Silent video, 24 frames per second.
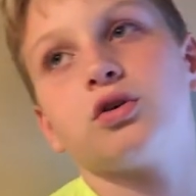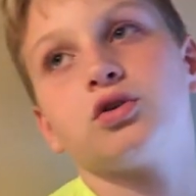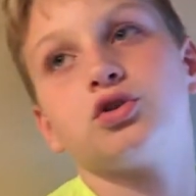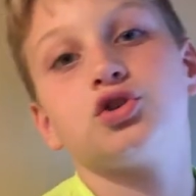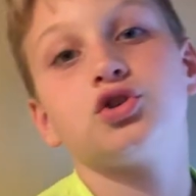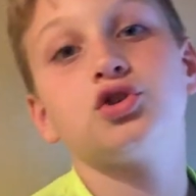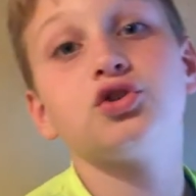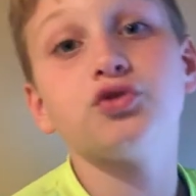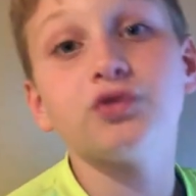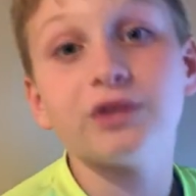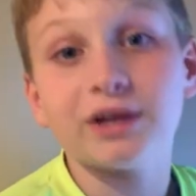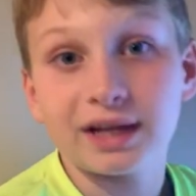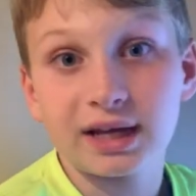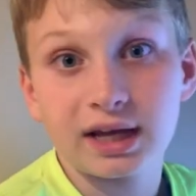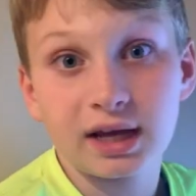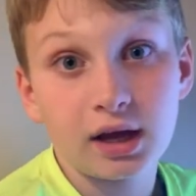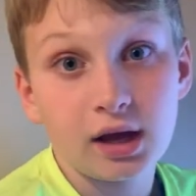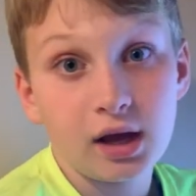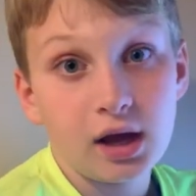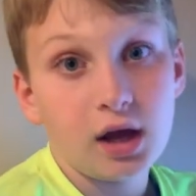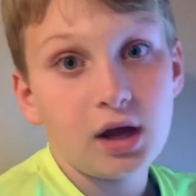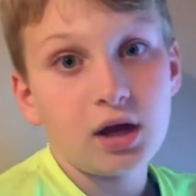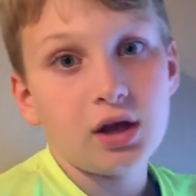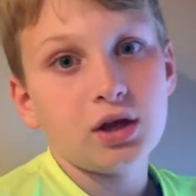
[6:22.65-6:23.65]
Streak.
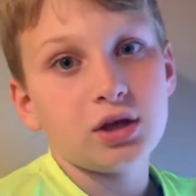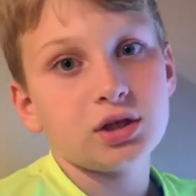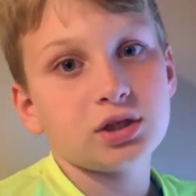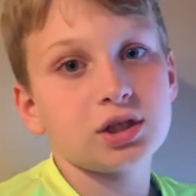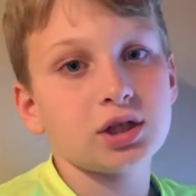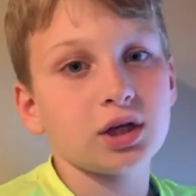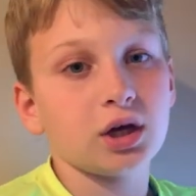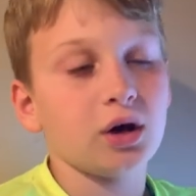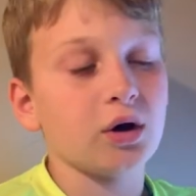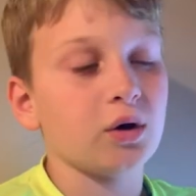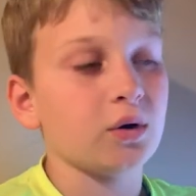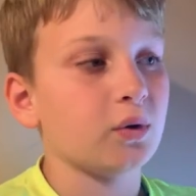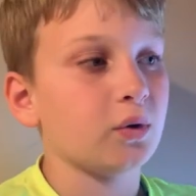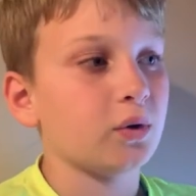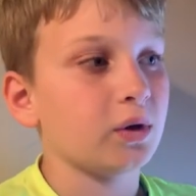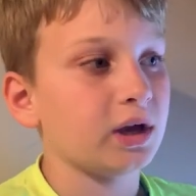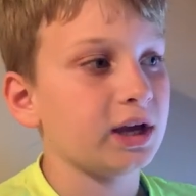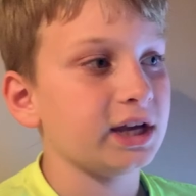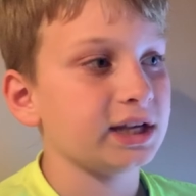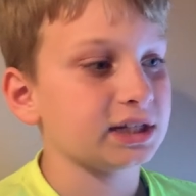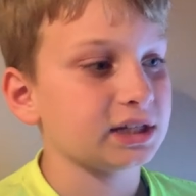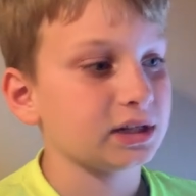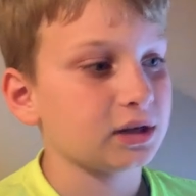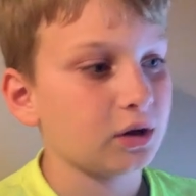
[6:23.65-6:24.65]
So
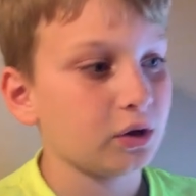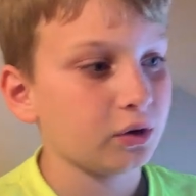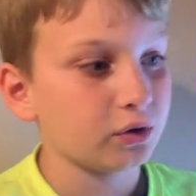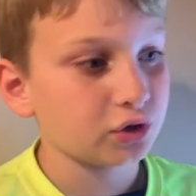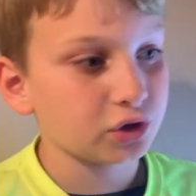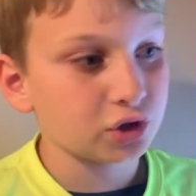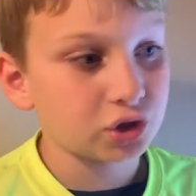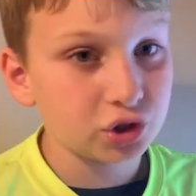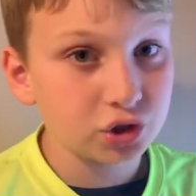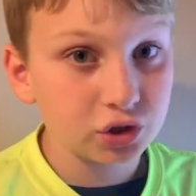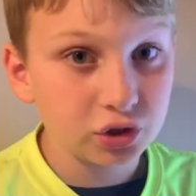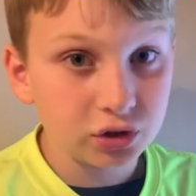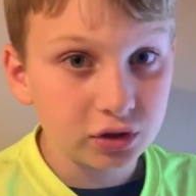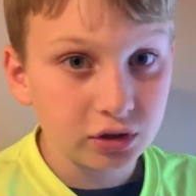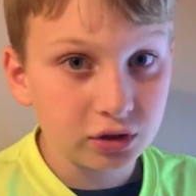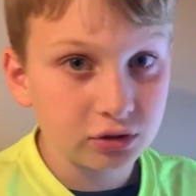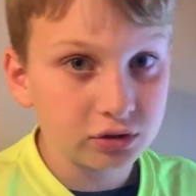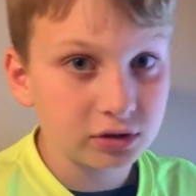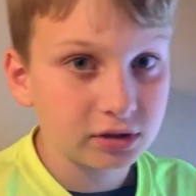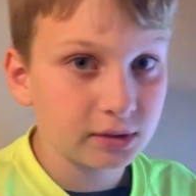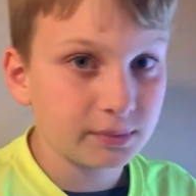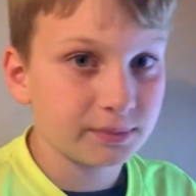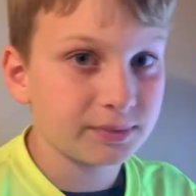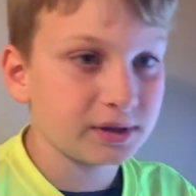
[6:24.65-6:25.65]
it's called there's
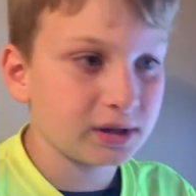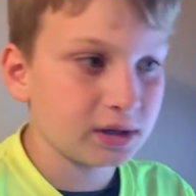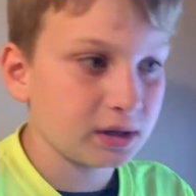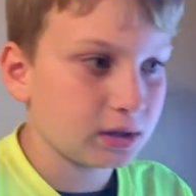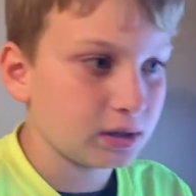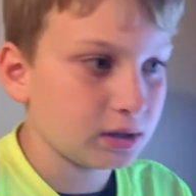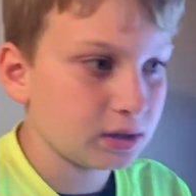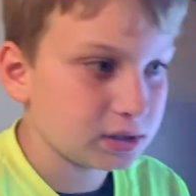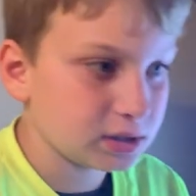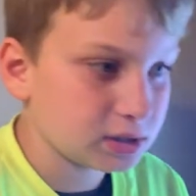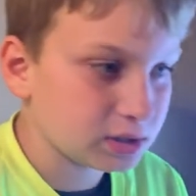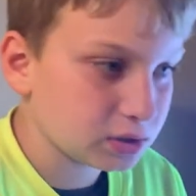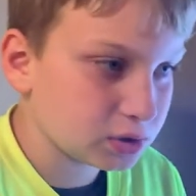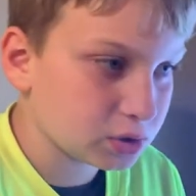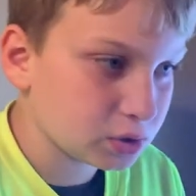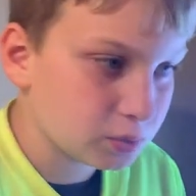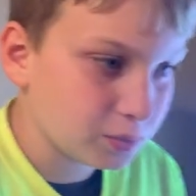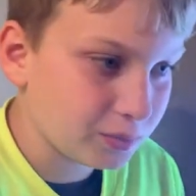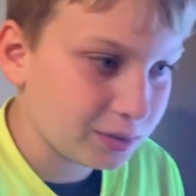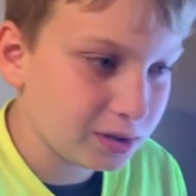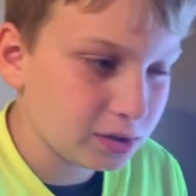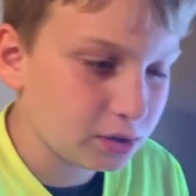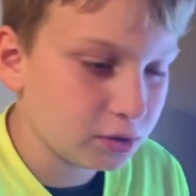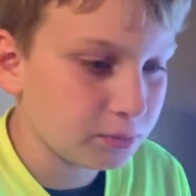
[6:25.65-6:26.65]
something, it's a
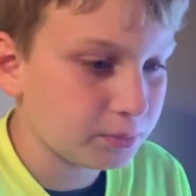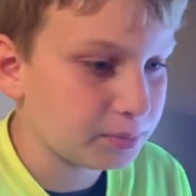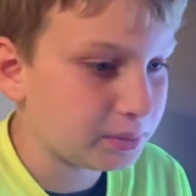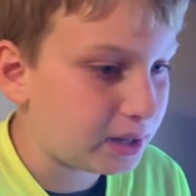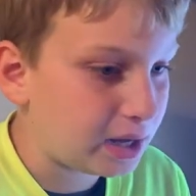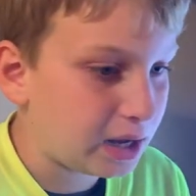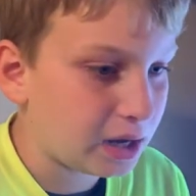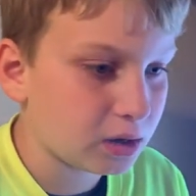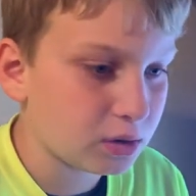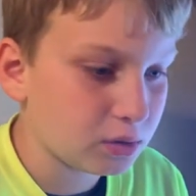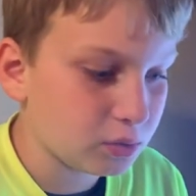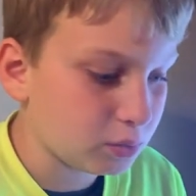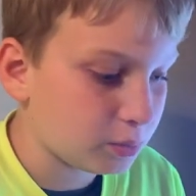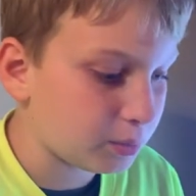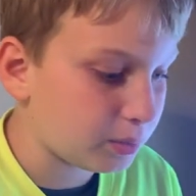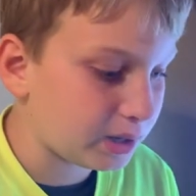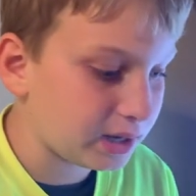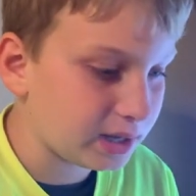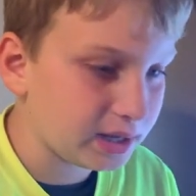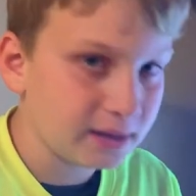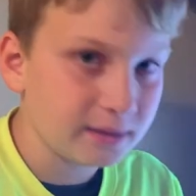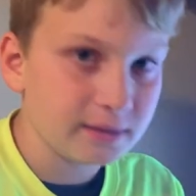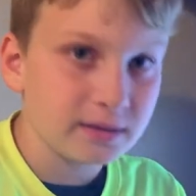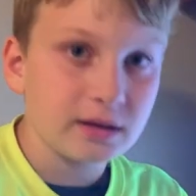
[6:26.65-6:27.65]
square, black or
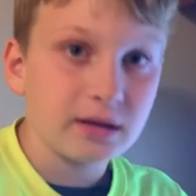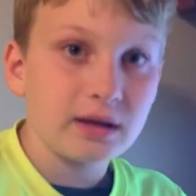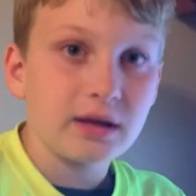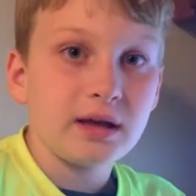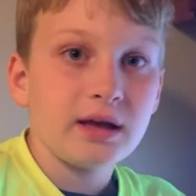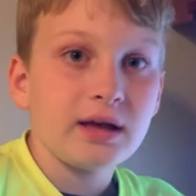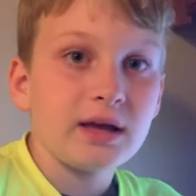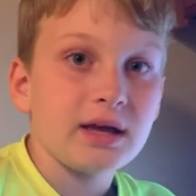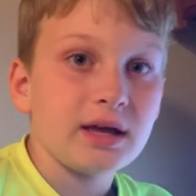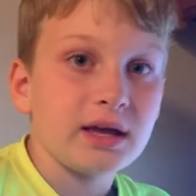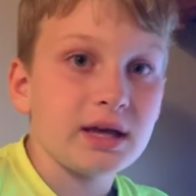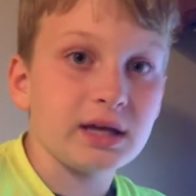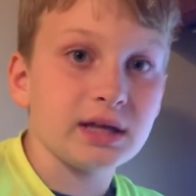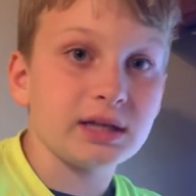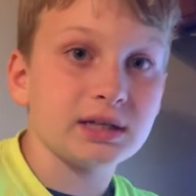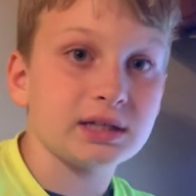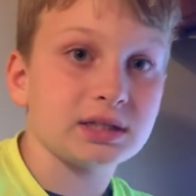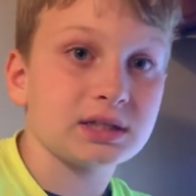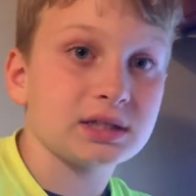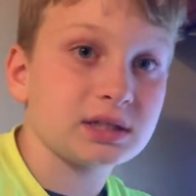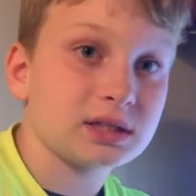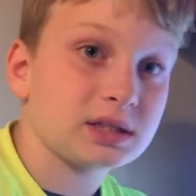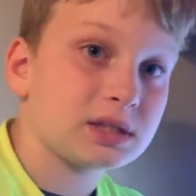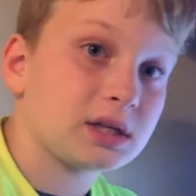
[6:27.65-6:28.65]
white.
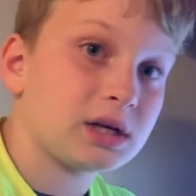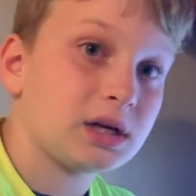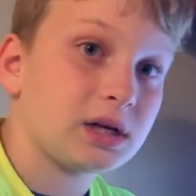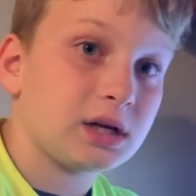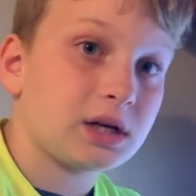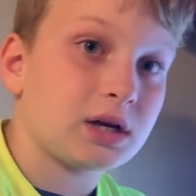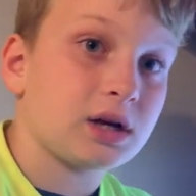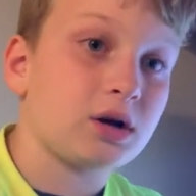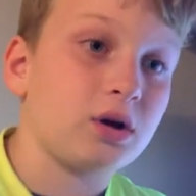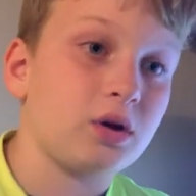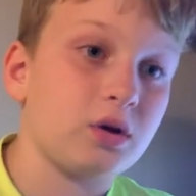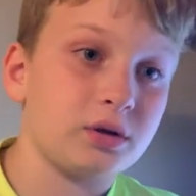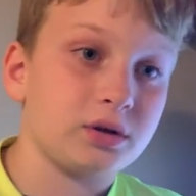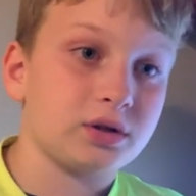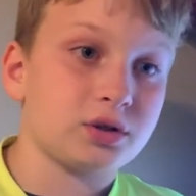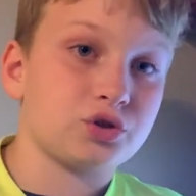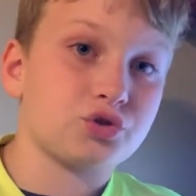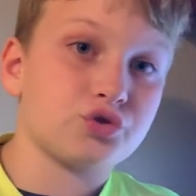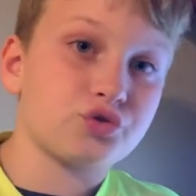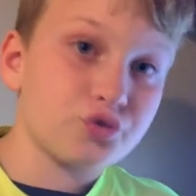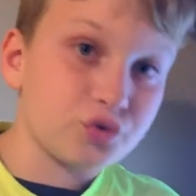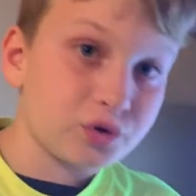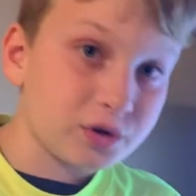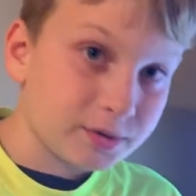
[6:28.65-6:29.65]
It's called a
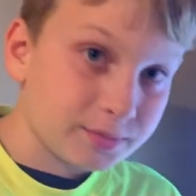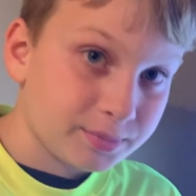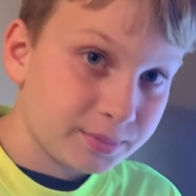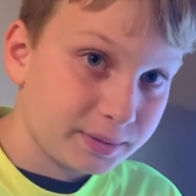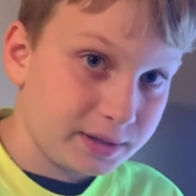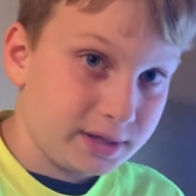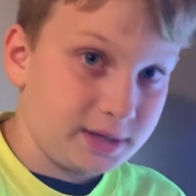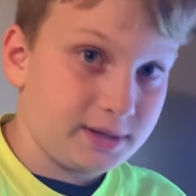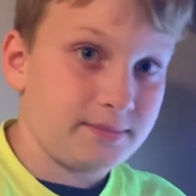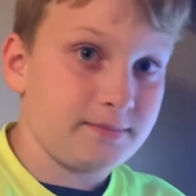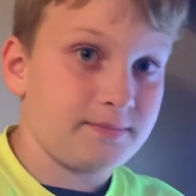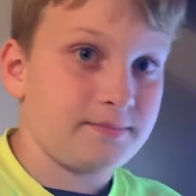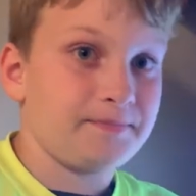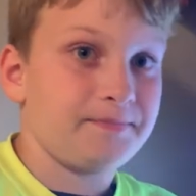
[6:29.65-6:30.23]
streak plate.